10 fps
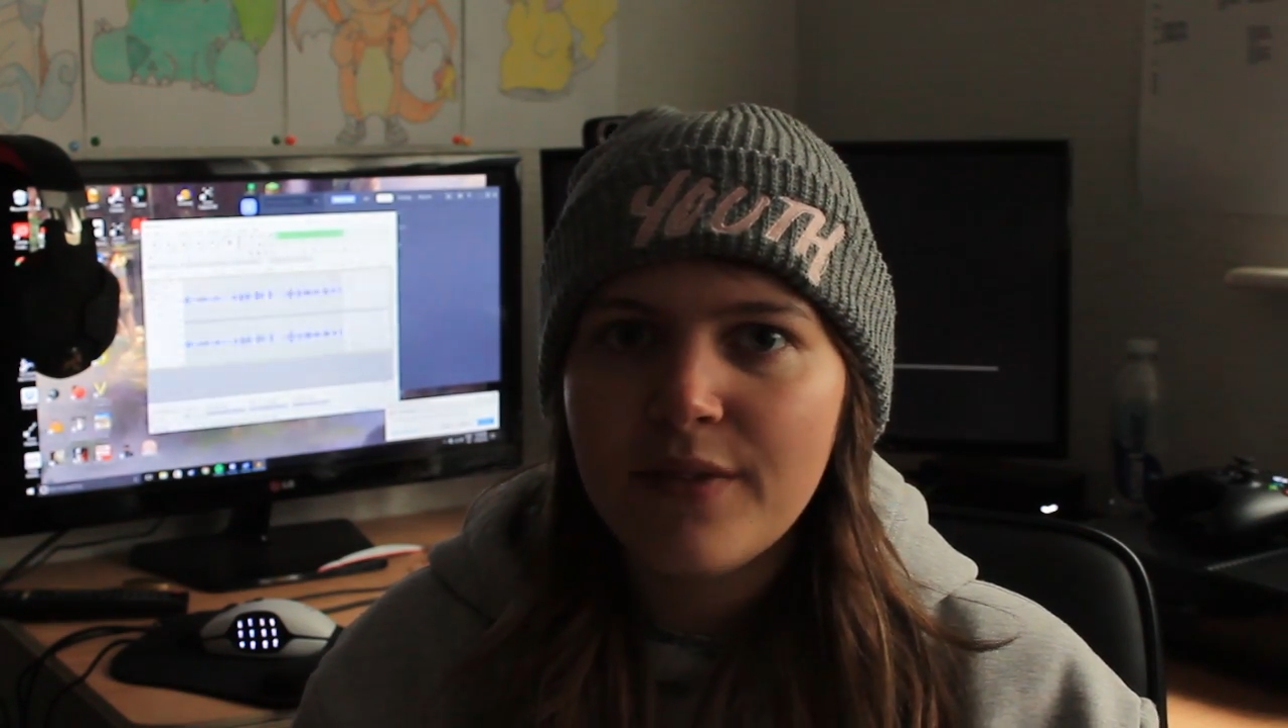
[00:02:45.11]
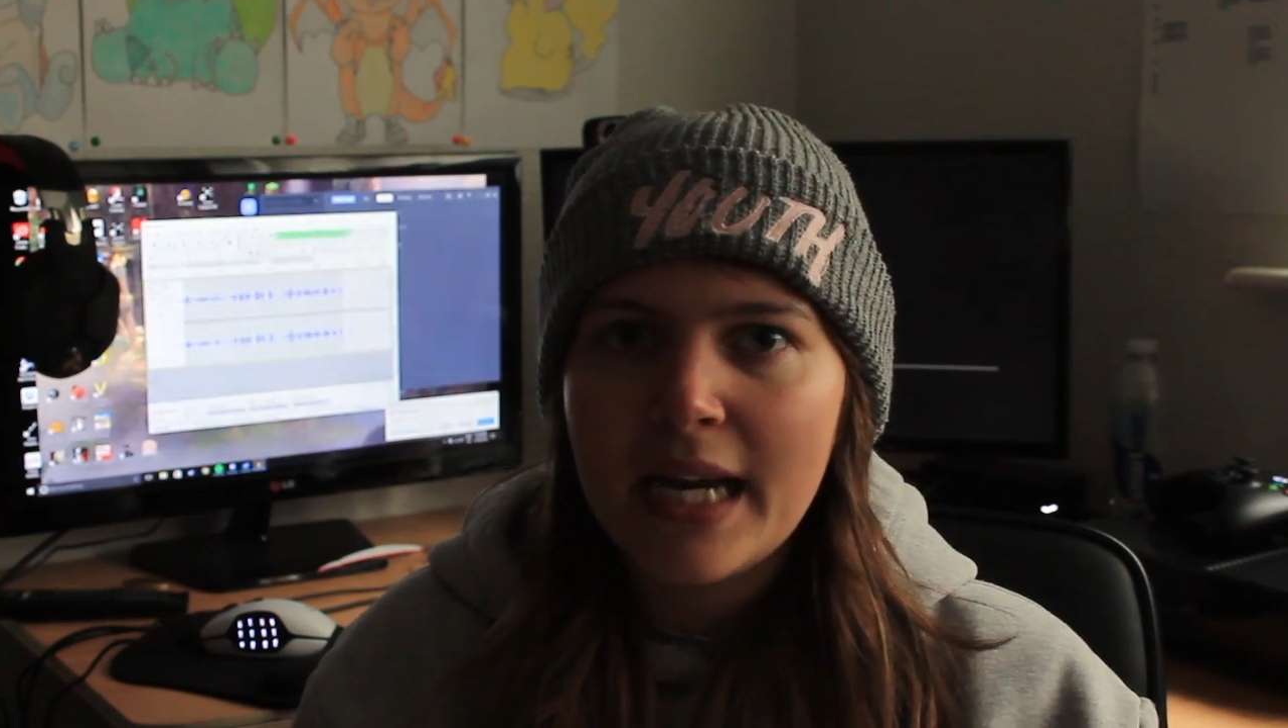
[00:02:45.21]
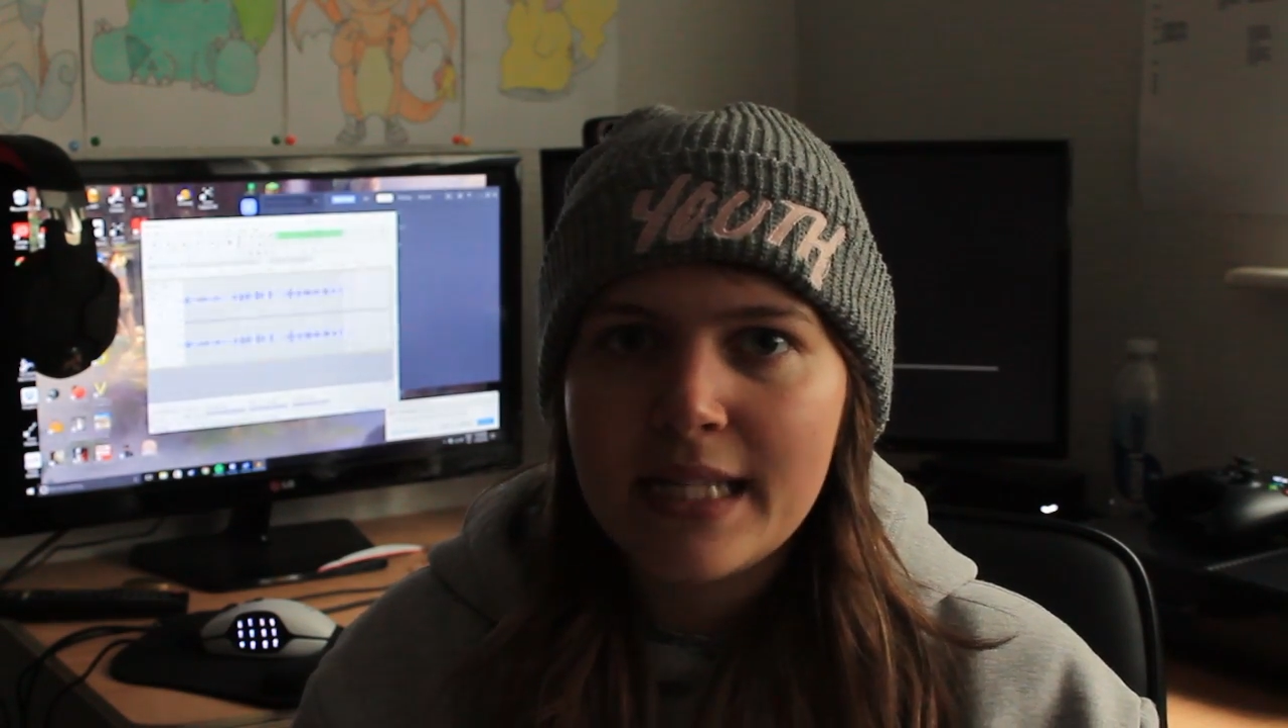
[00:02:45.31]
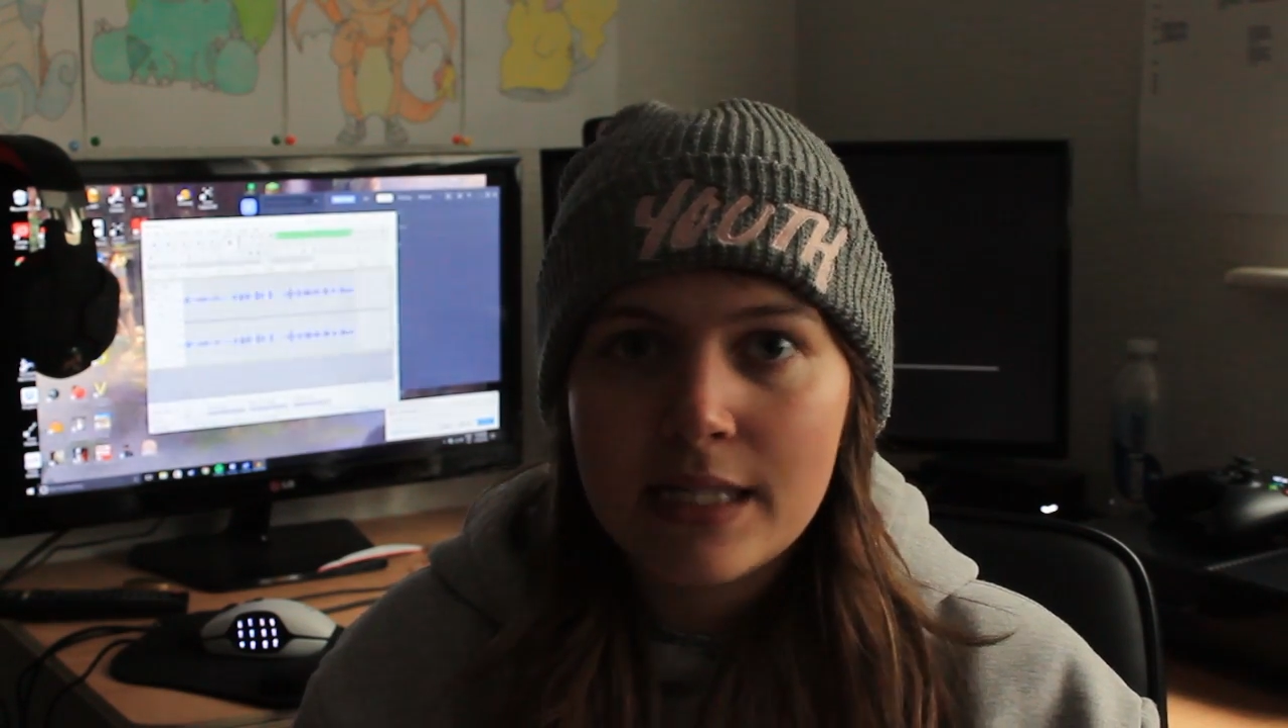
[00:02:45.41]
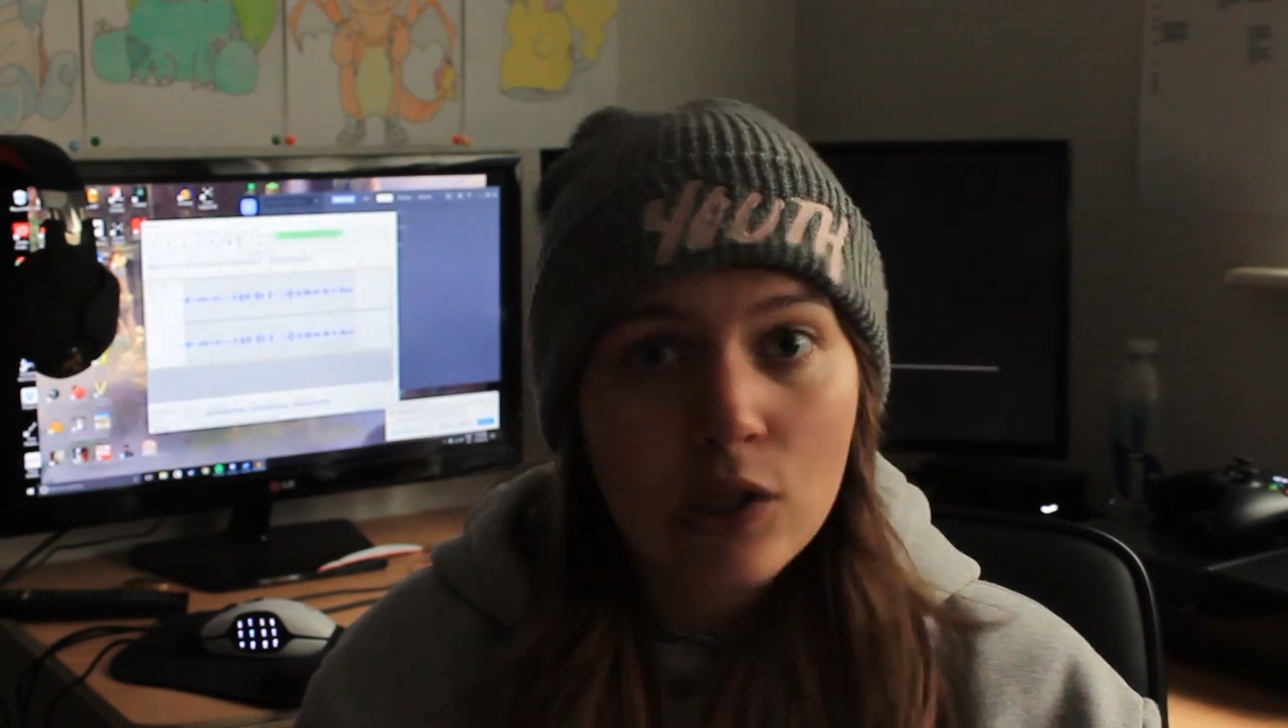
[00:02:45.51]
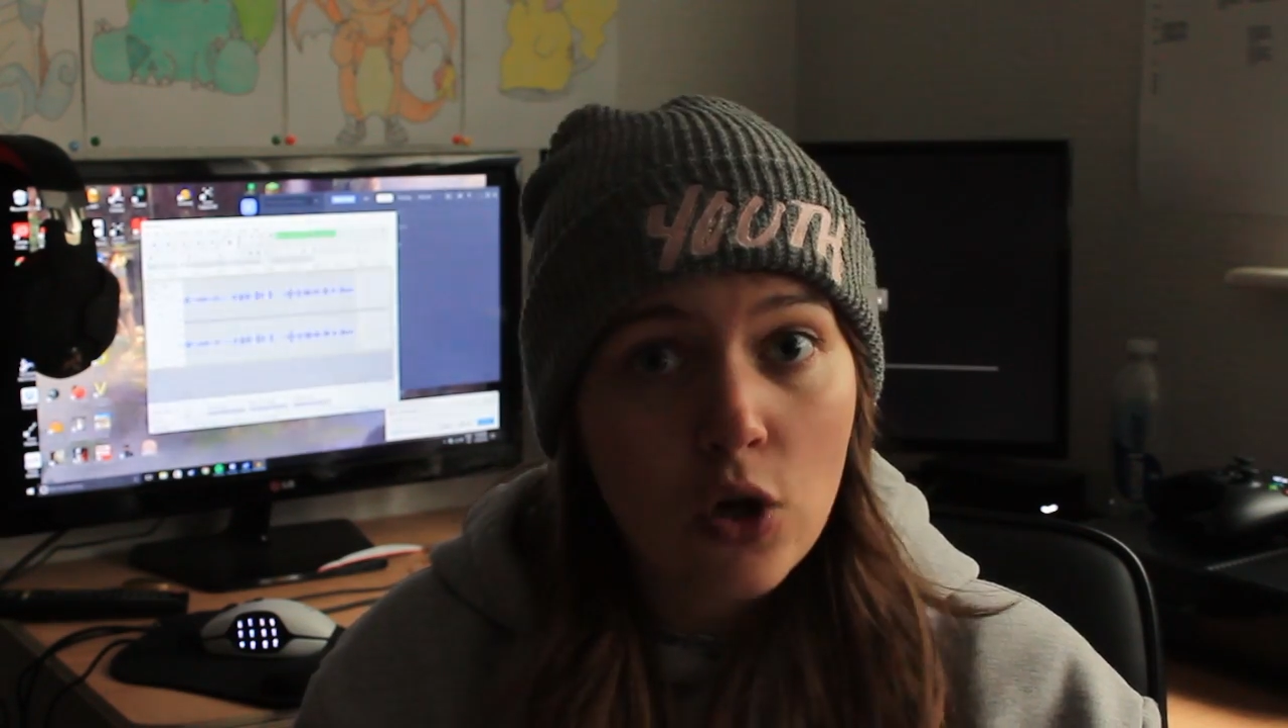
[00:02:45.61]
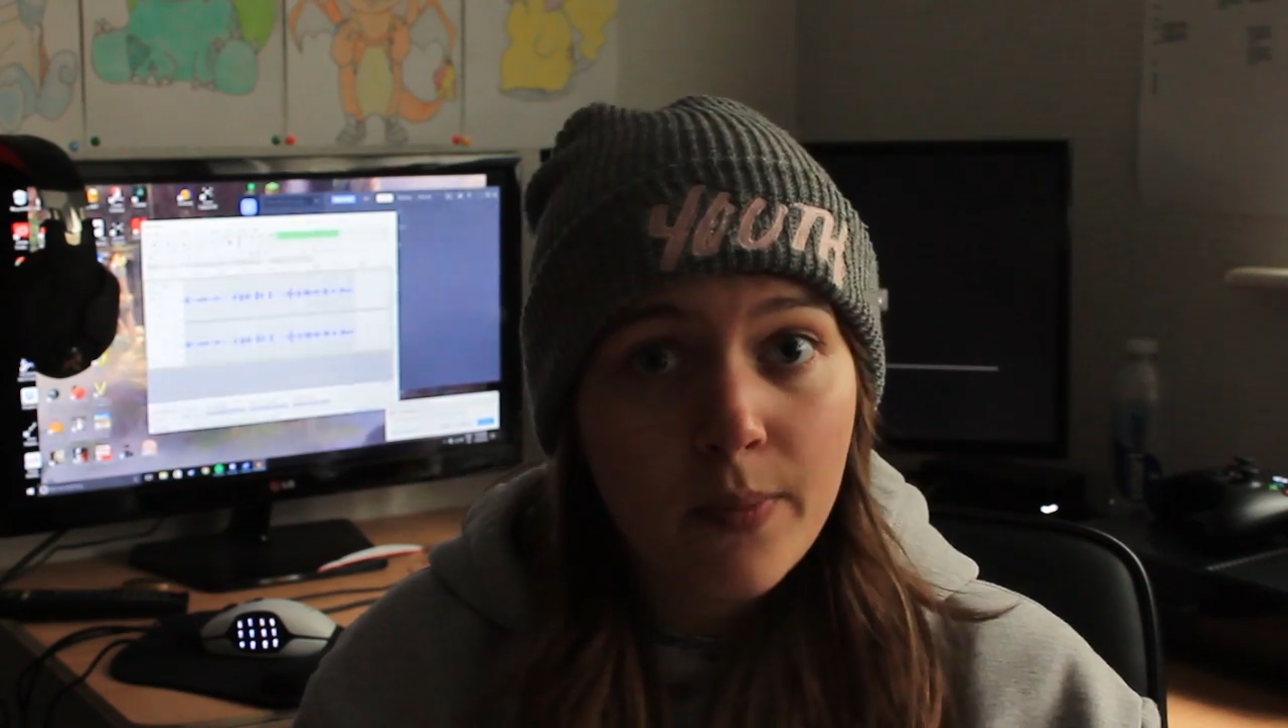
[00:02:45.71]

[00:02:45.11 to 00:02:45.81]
device is